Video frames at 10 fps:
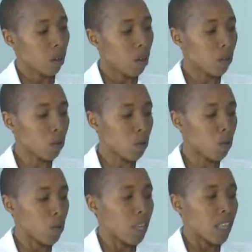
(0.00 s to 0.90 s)
Of
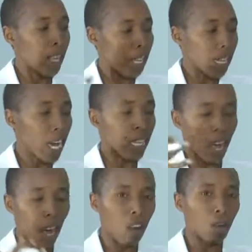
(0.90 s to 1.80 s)
course, it has
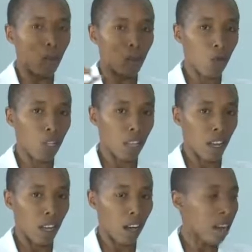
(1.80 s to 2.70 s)
a lot of water,
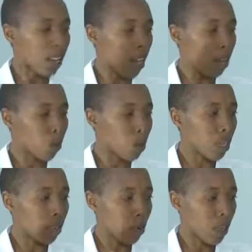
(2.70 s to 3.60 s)
and that
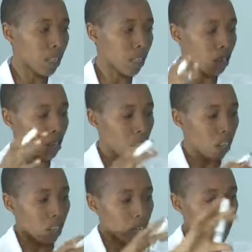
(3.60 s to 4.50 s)
water is the one that
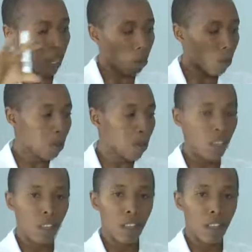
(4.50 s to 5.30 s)
dilutes.